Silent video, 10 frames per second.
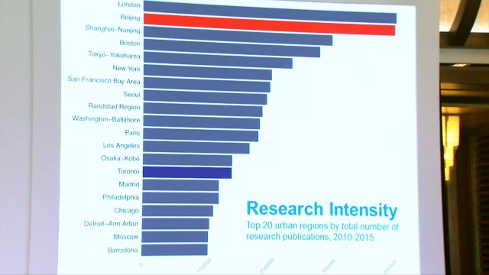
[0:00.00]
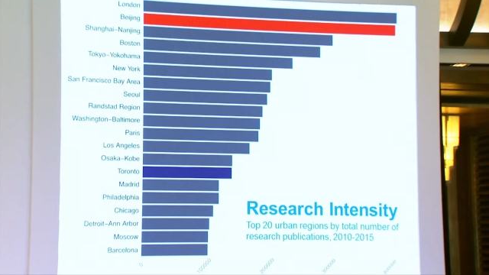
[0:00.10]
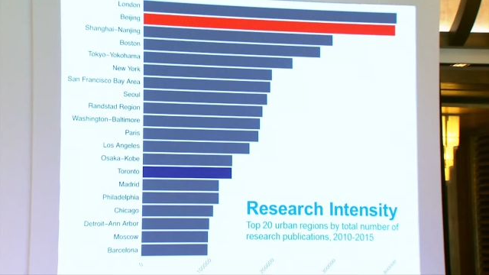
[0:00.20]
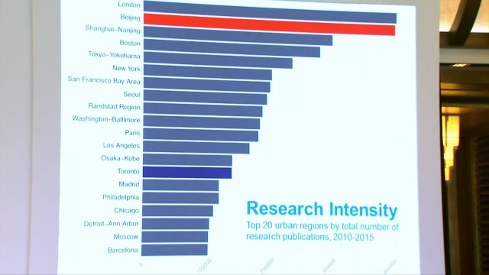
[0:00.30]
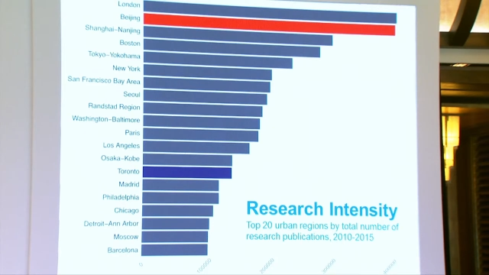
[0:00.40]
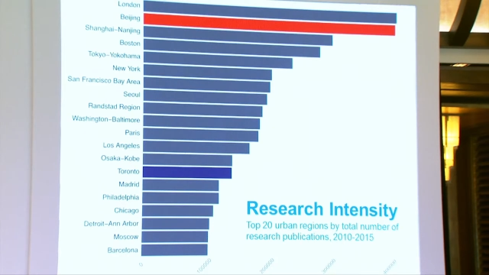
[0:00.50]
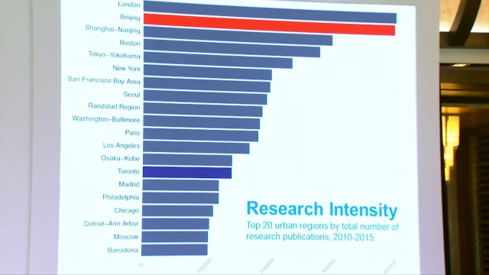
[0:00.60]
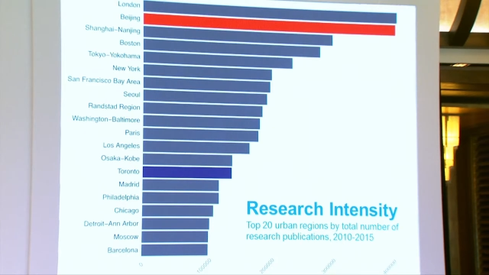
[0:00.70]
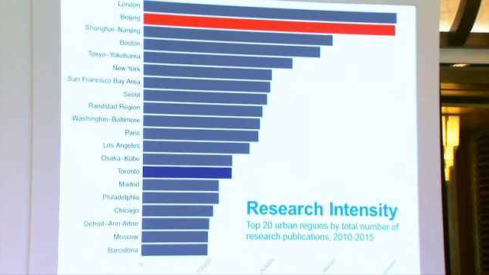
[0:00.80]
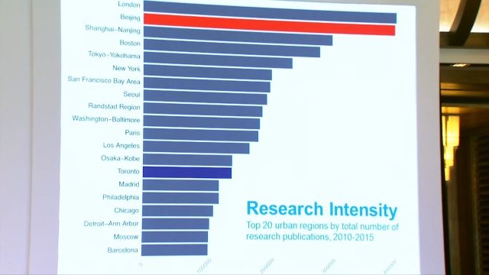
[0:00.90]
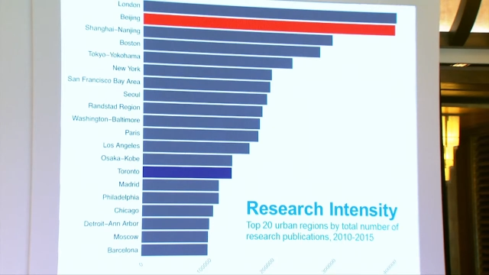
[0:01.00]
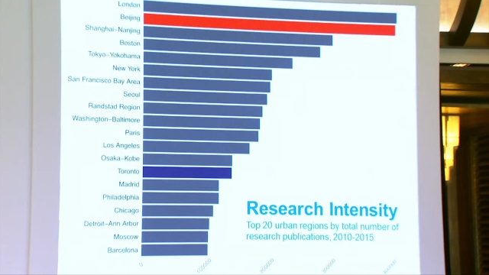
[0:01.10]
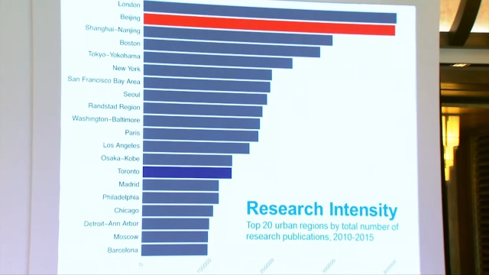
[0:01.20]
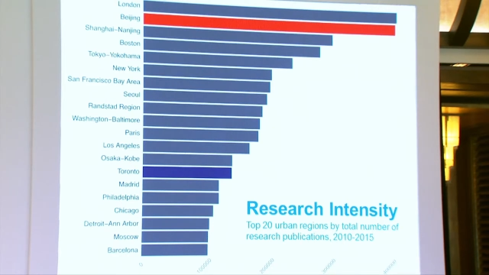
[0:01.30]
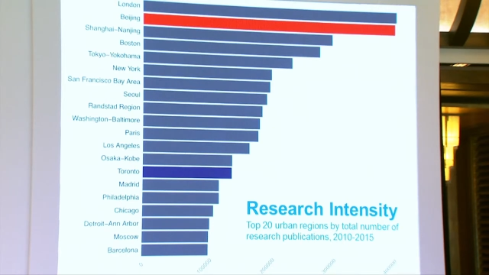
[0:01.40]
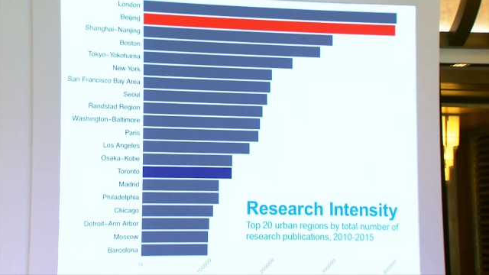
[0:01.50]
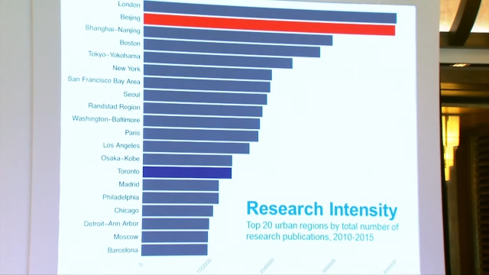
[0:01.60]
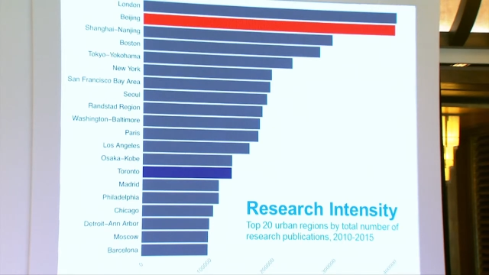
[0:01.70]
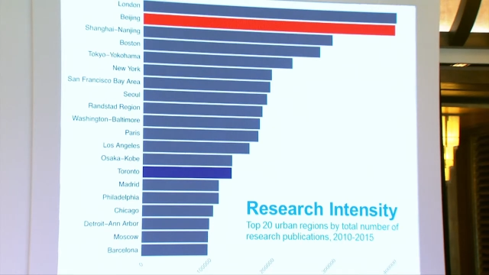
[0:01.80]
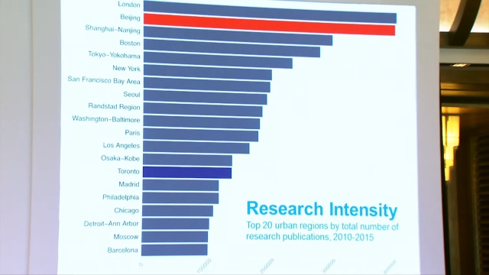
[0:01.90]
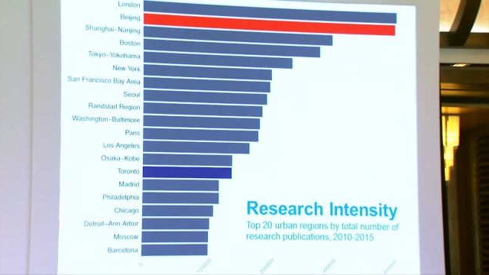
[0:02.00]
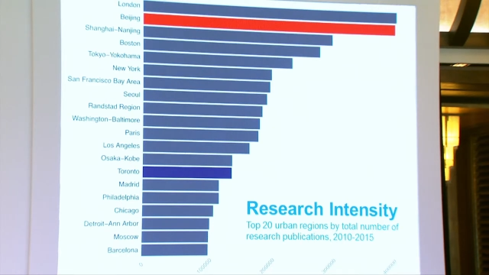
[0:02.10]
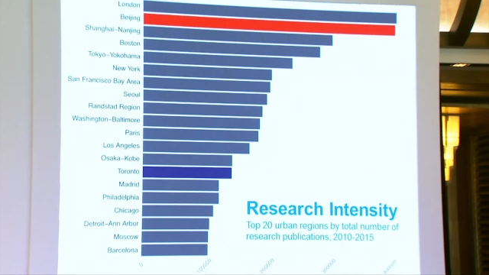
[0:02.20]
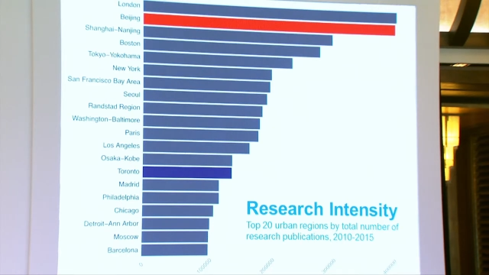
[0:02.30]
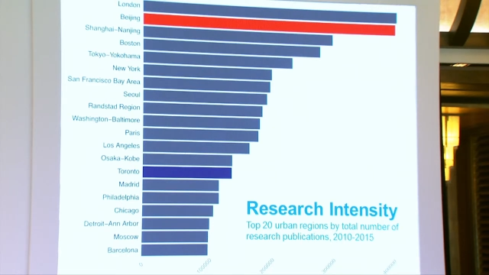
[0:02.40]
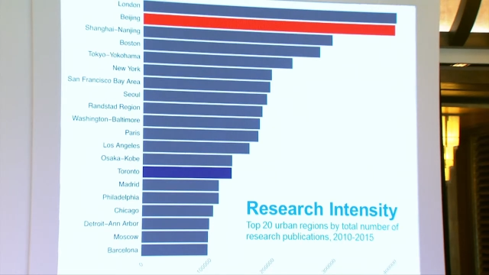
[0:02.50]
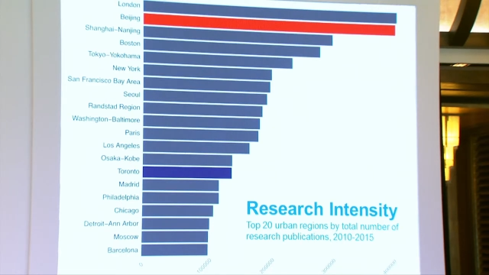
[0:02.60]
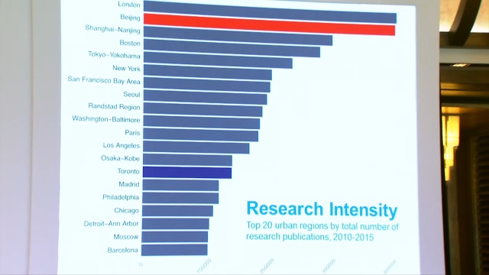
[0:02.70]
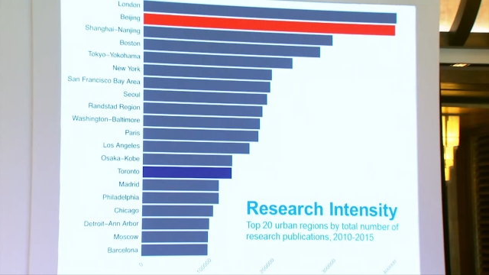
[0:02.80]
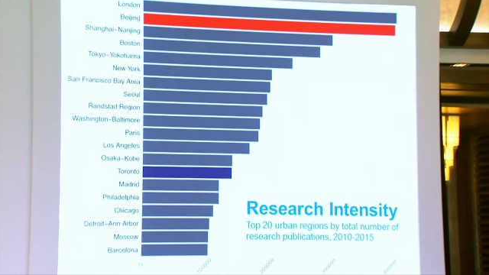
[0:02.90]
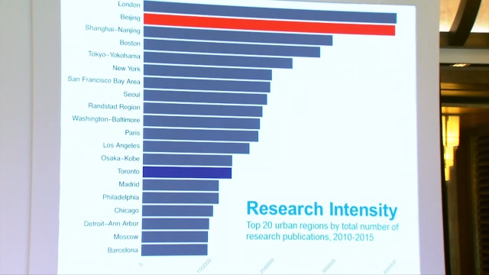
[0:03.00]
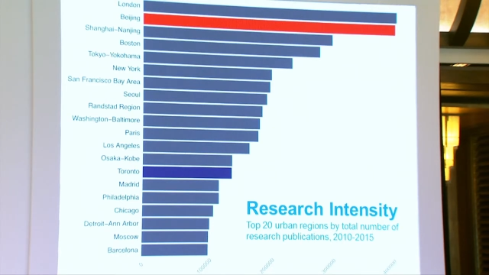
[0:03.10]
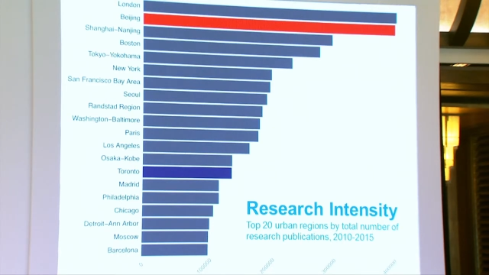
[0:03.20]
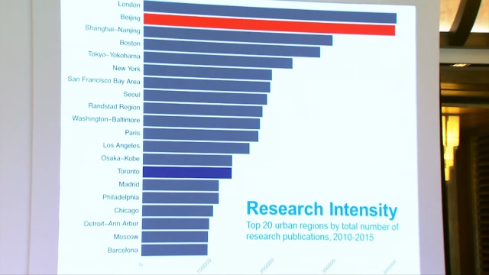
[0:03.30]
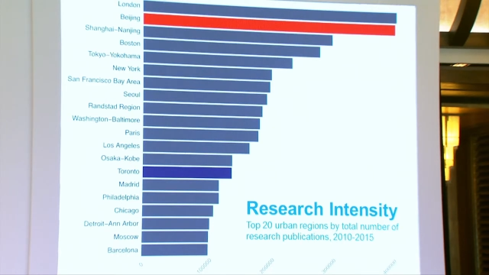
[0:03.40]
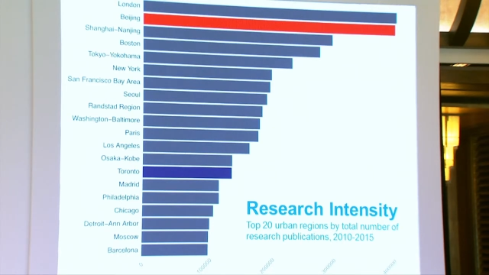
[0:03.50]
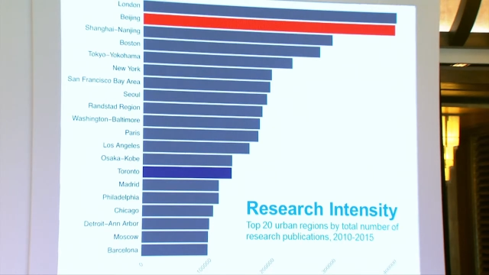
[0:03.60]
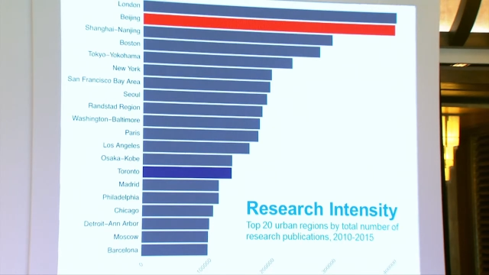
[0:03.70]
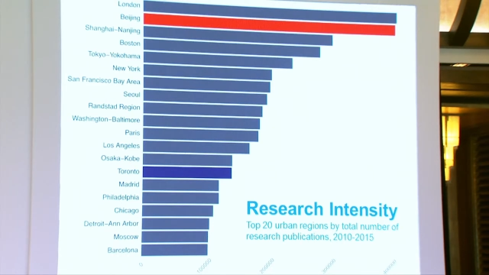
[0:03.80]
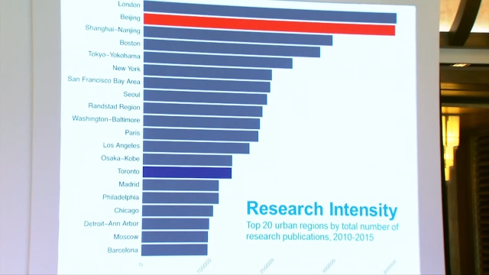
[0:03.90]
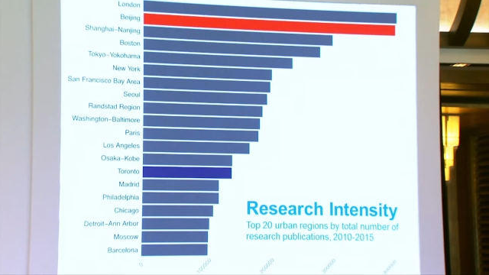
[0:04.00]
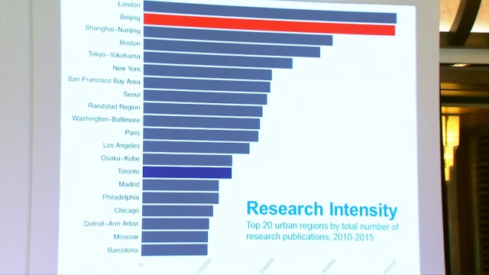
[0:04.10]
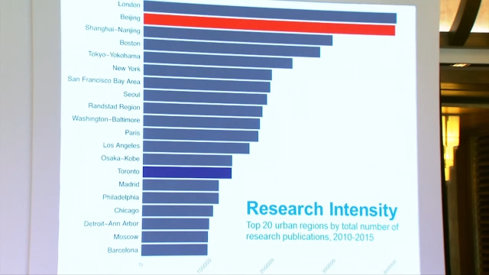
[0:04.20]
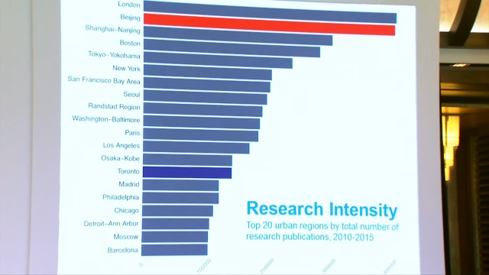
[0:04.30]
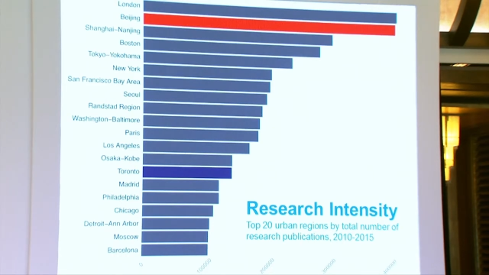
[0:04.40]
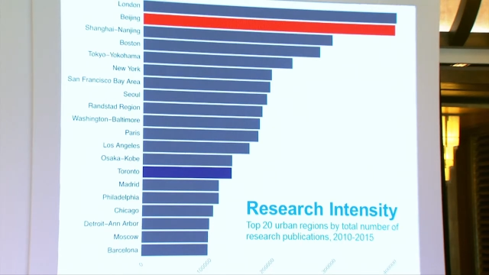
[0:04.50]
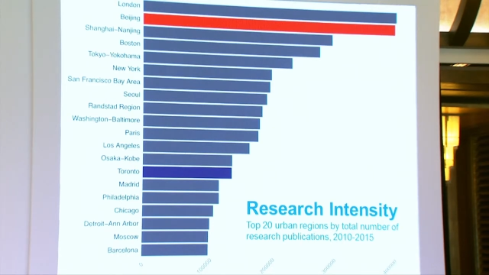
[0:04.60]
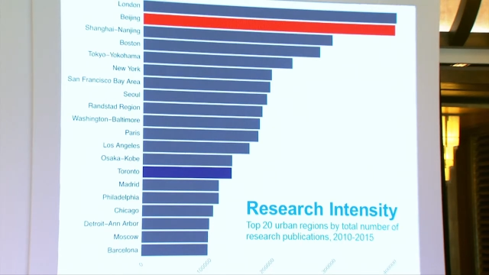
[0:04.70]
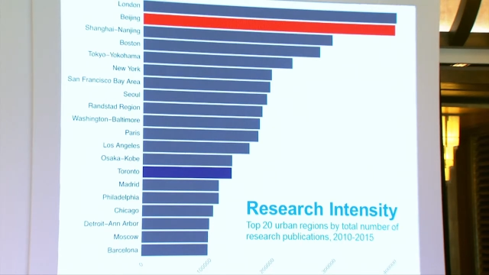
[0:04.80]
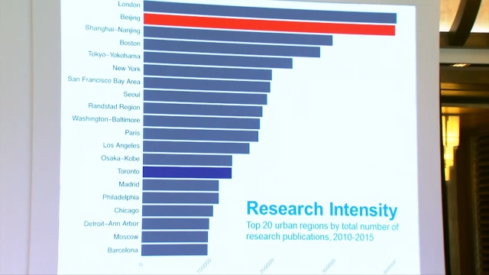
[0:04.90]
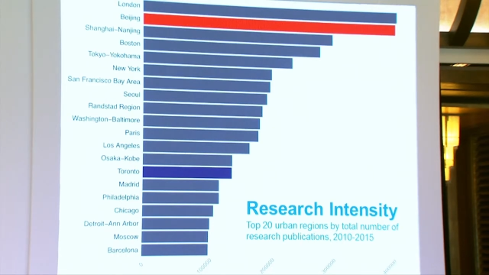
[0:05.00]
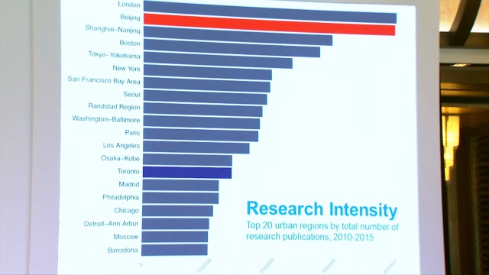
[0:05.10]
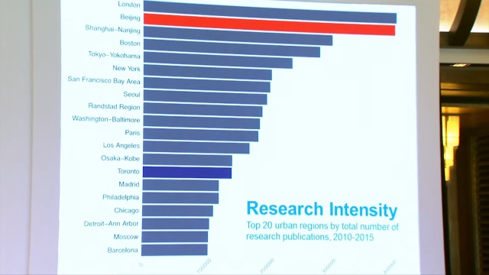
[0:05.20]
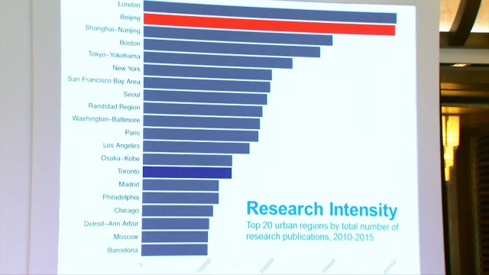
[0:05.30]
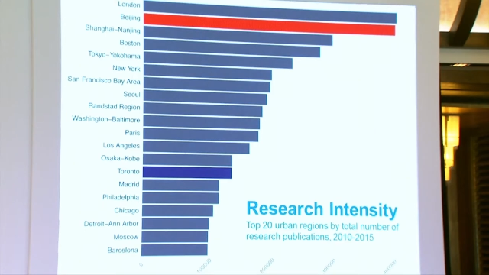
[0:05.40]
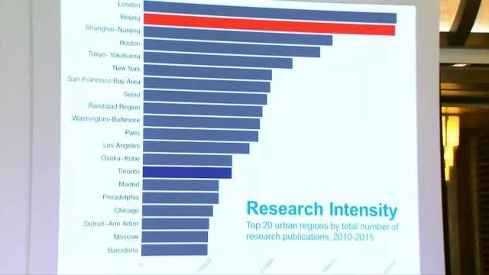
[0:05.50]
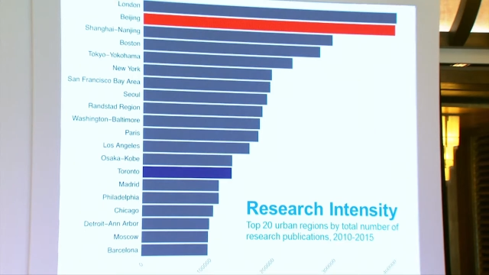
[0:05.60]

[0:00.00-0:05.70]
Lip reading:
No face is visible, so there are no lips to read.